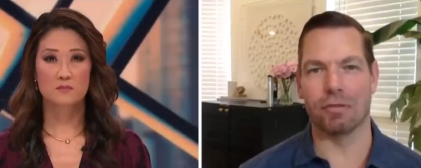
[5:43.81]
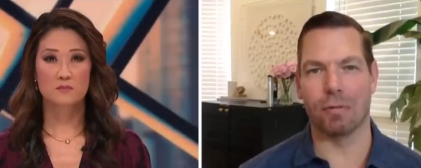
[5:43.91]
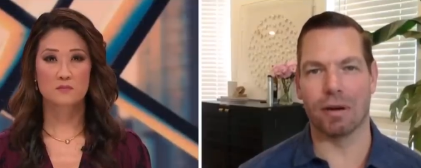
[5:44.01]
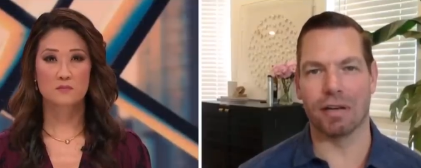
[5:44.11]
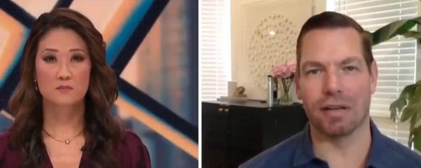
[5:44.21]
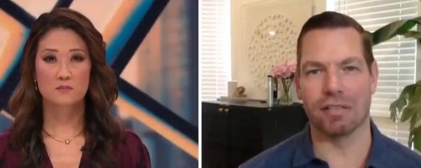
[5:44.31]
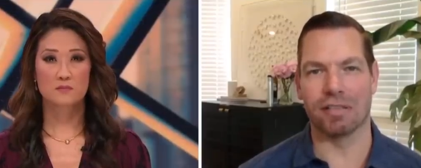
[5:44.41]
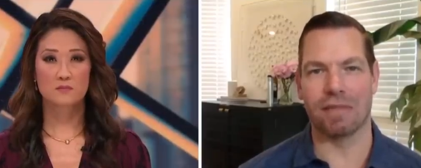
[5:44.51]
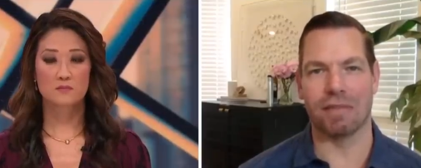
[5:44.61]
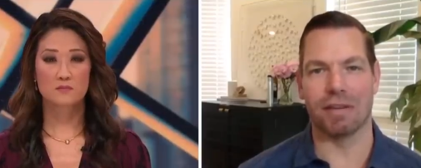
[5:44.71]
Speaker 1: who want gun
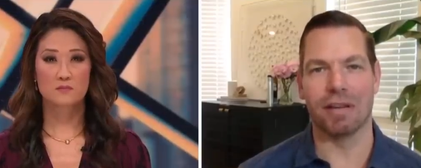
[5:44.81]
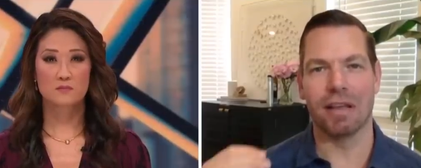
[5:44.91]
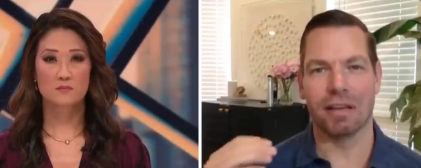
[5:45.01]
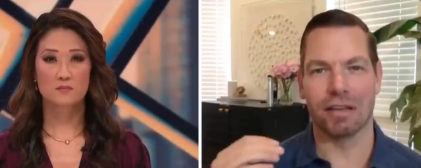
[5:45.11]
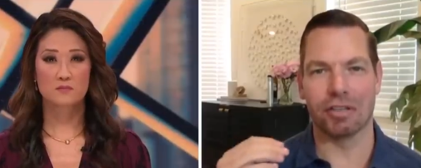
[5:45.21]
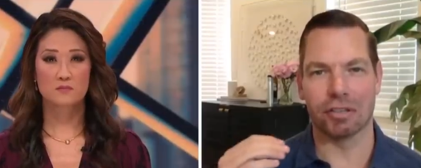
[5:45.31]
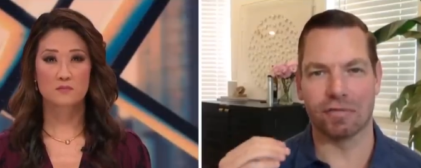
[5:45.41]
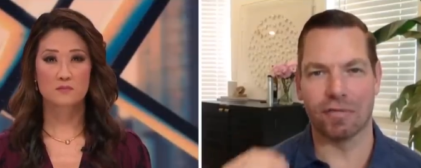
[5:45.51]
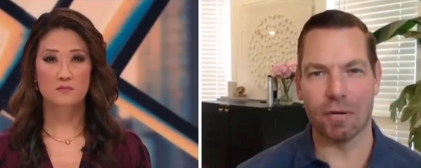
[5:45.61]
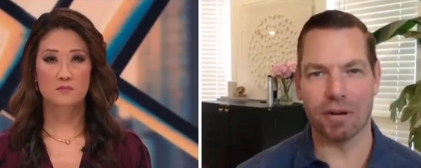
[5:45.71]
safety can just
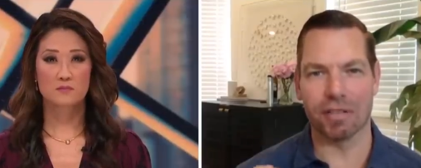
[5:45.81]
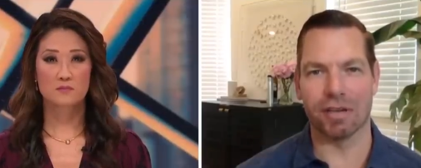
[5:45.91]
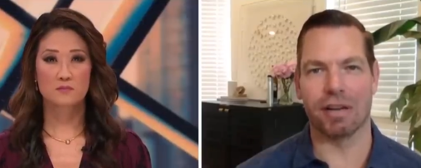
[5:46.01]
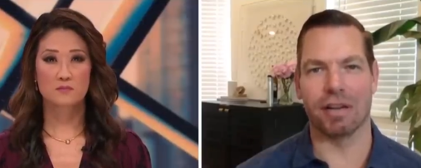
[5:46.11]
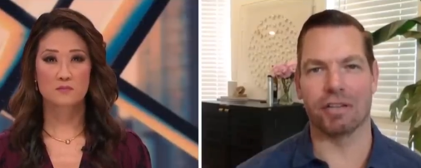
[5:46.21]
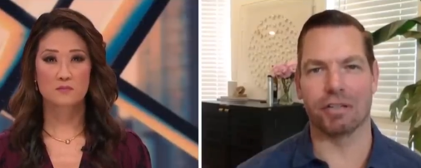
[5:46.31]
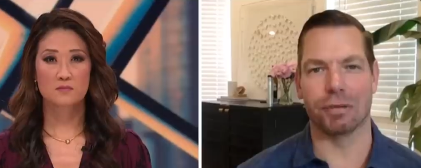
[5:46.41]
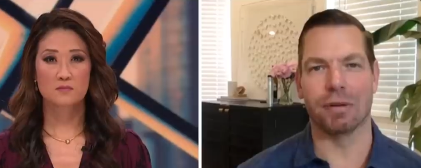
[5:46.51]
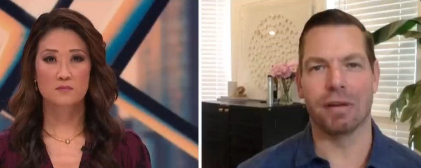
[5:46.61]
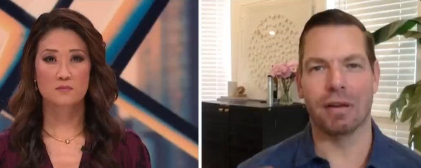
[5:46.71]
focus on an
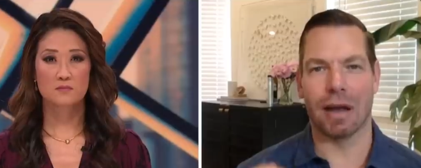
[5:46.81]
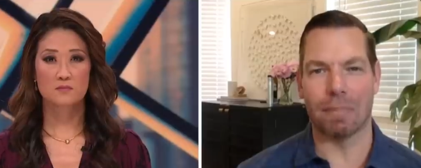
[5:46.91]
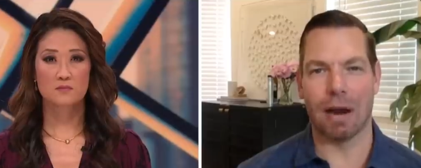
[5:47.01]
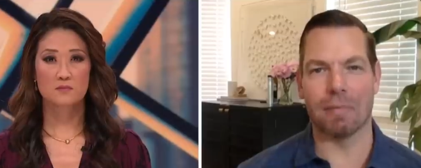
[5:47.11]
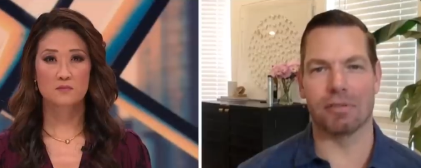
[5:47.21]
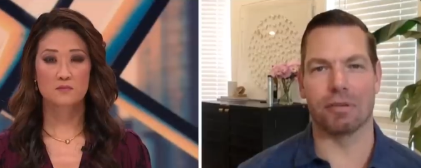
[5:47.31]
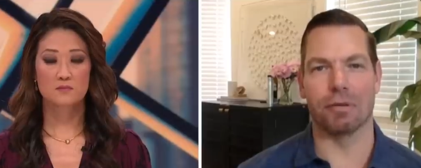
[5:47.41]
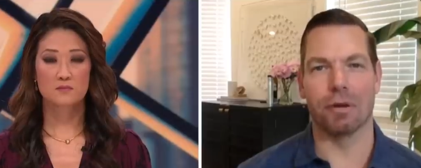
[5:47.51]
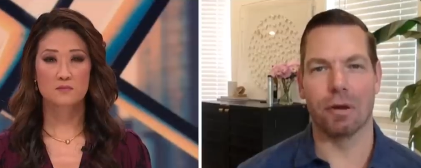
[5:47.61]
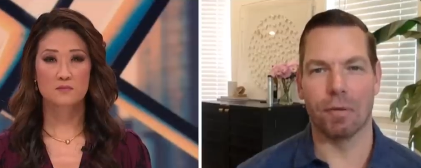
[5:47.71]
issue, I promise
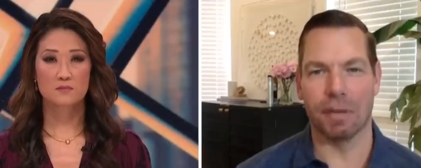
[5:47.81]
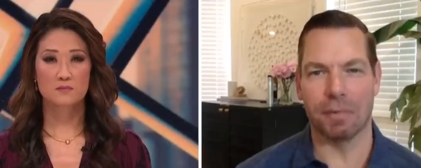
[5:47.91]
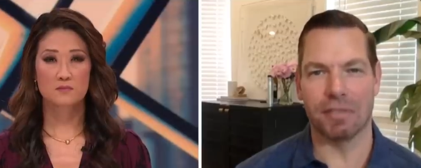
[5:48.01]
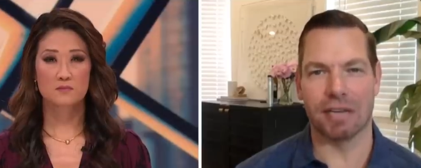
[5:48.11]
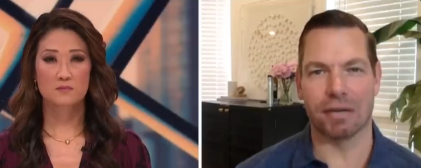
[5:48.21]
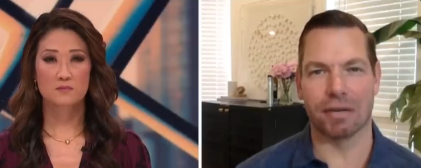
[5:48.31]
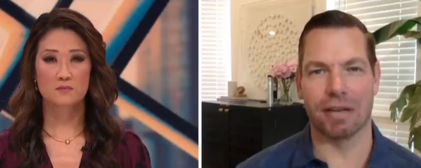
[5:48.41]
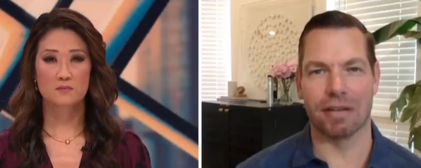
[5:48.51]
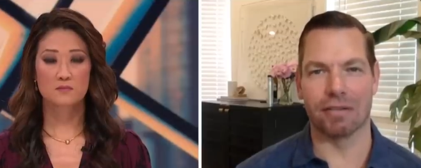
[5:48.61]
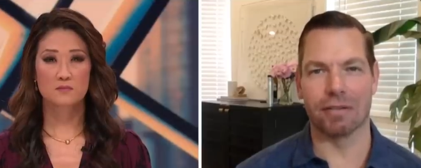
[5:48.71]
you, we can protect our
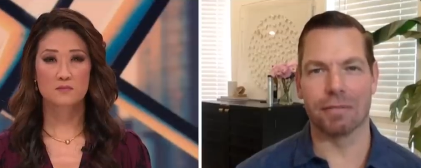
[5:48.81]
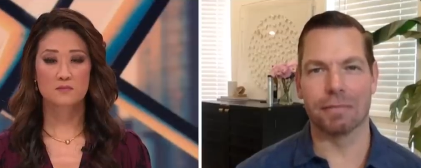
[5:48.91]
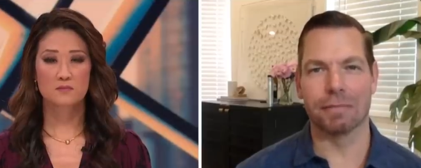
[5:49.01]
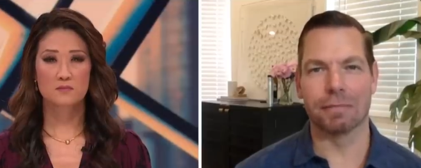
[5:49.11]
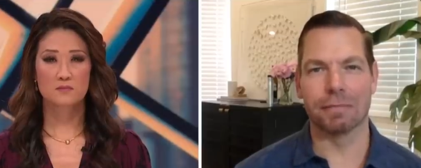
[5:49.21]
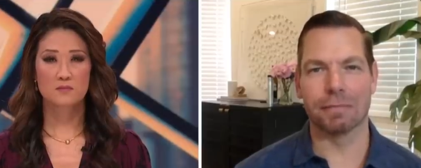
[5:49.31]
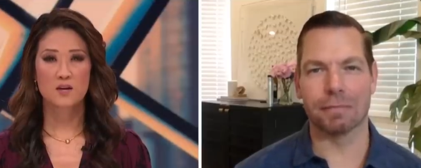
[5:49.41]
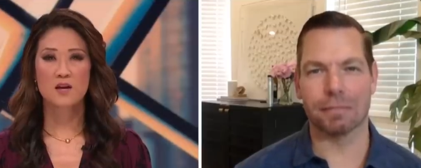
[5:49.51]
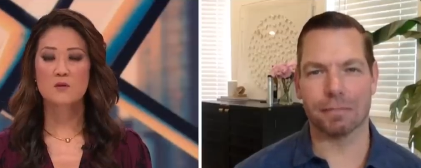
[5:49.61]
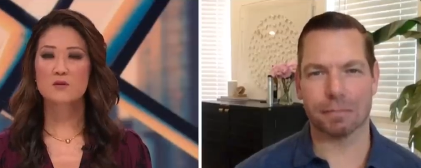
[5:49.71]
kids.
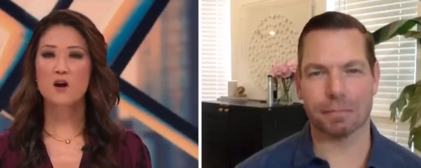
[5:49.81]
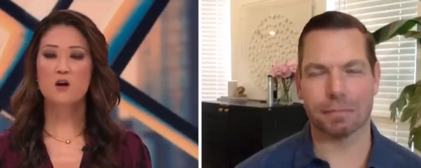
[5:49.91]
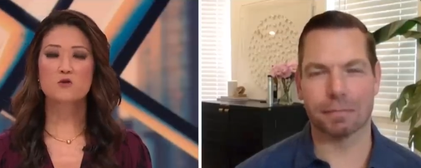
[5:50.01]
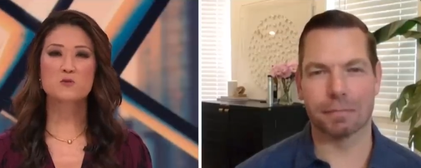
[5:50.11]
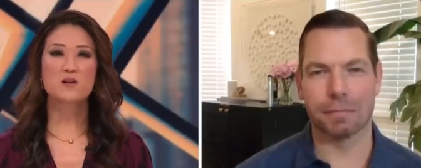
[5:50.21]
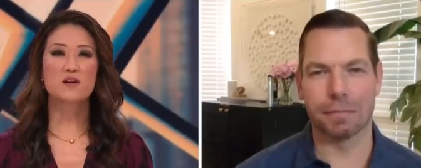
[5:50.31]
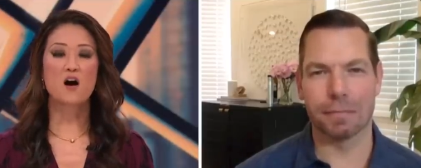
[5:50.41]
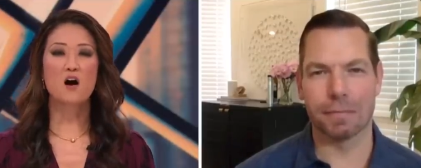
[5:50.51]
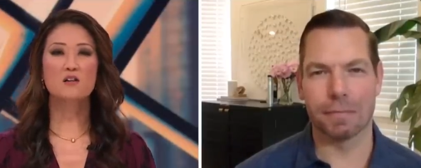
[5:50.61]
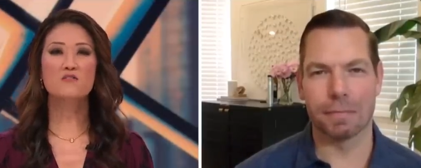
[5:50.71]
Speaker 2: Congressman,
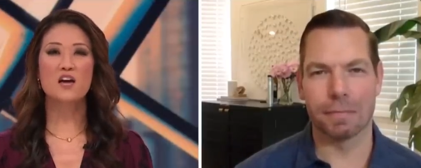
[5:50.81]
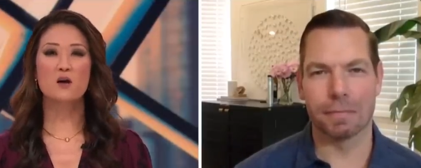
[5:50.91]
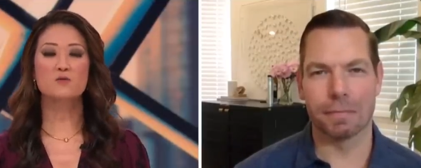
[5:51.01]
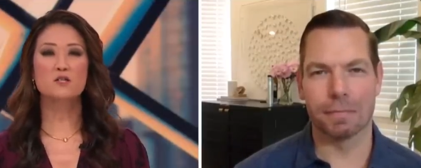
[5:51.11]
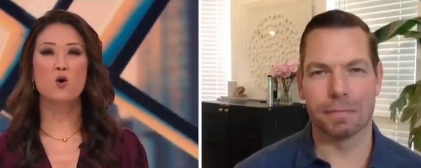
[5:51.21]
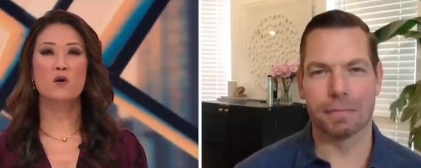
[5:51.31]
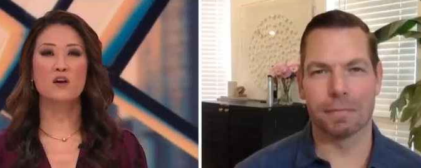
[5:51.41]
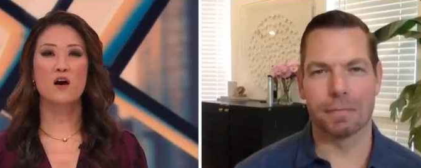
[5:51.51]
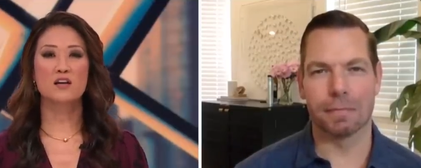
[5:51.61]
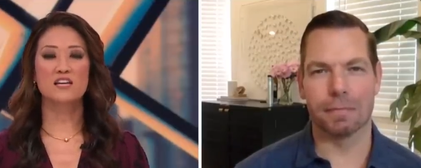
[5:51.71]
all of that was going
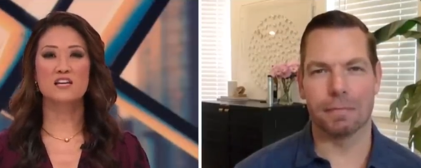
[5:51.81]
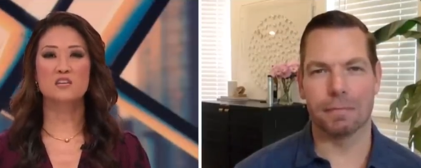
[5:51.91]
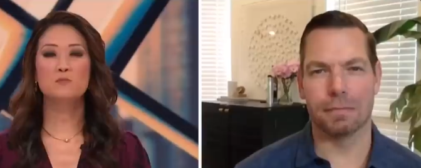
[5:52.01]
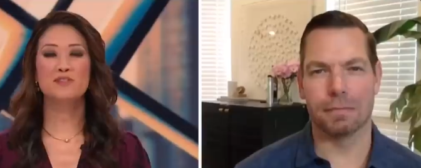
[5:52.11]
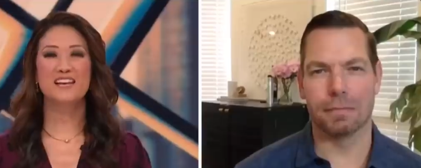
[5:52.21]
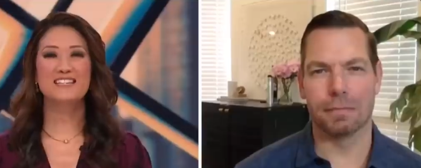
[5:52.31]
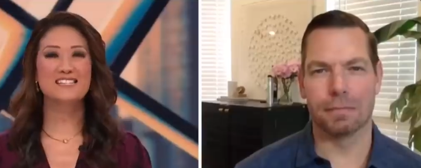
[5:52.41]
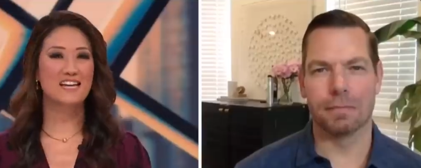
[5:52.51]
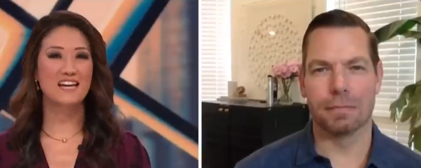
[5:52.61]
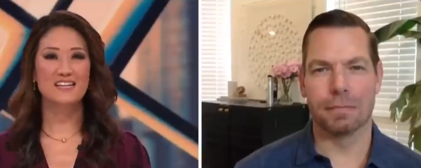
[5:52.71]
on in plain
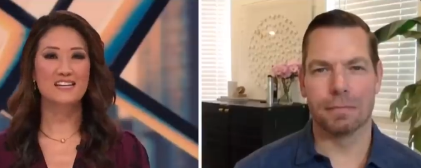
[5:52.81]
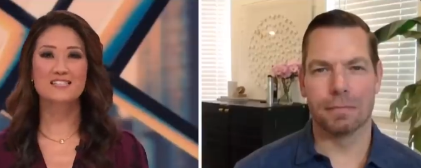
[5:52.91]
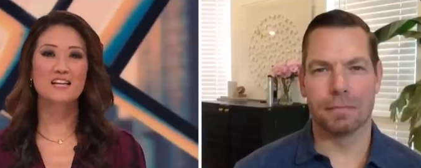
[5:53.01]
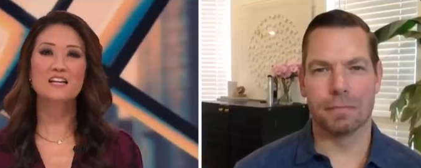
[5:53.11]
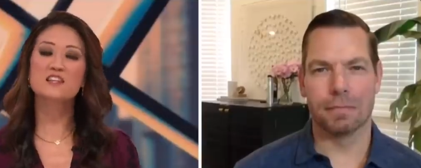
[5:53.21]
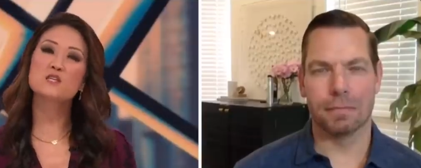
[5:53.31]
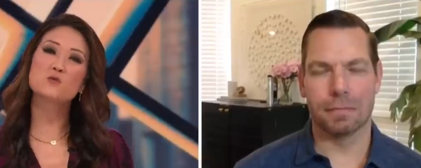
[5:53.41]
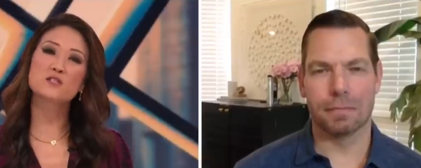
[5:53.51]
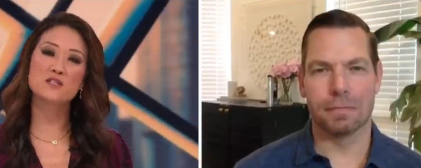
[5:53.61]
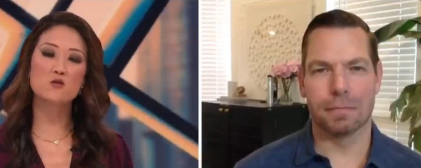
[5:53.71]
sight. It's not like these
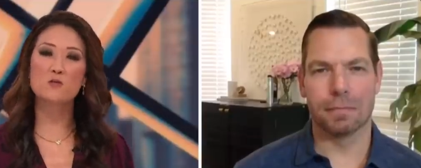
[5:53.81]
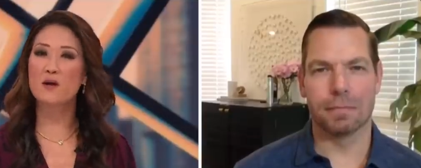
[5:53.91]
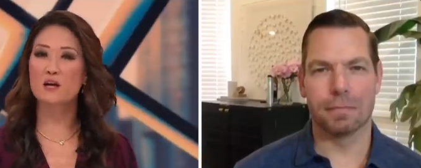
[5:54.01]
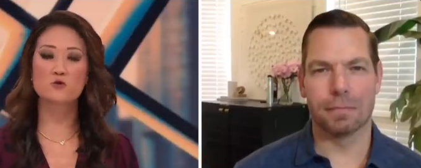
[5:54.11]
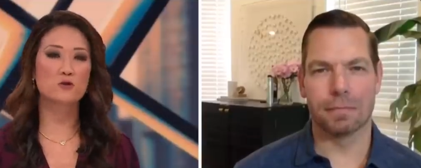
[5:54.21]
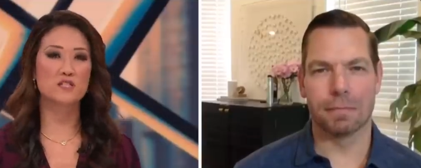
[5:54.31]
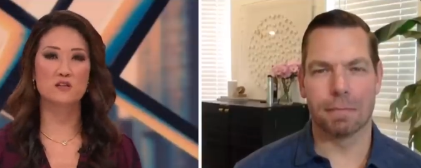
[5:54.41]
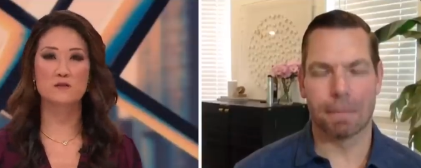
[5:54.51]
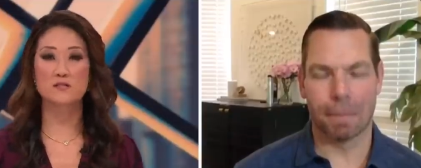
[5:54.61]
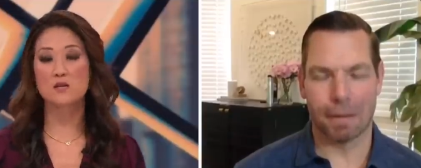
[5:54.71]
were secret backdoor
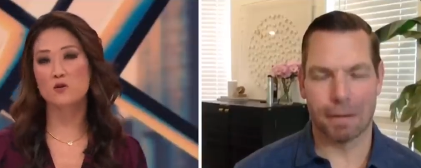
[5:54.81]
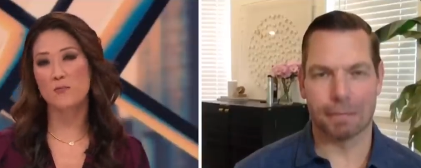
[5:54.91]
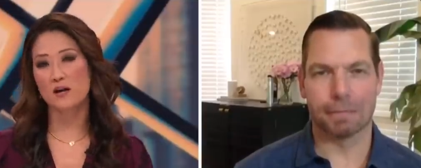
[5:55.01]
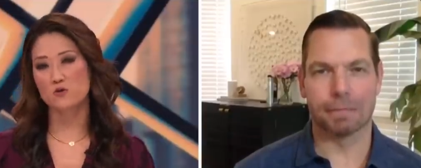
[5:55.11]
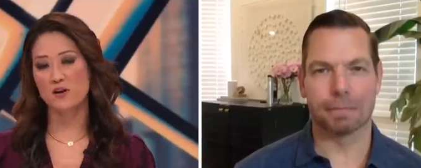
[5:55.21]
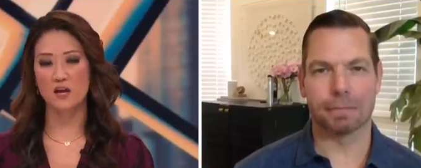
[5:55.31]
deals, secret backdoor